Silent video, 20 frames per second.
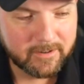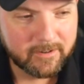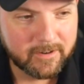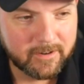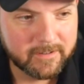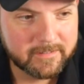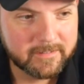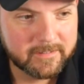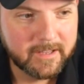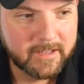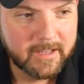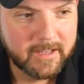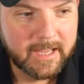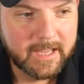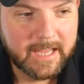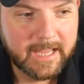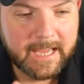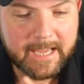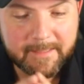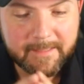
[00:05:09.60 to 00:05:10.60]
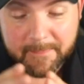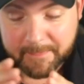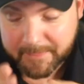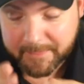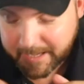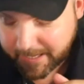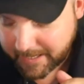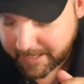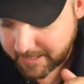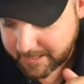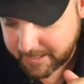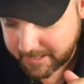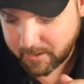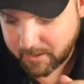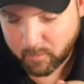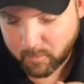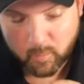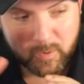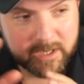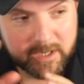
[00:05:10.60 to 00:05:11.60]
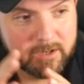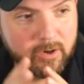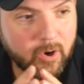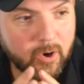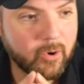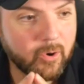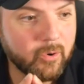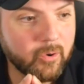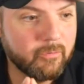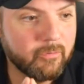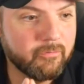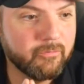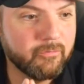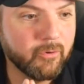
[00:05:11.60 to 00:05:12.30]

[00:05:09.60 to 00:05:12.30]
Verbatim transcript: course, and then we go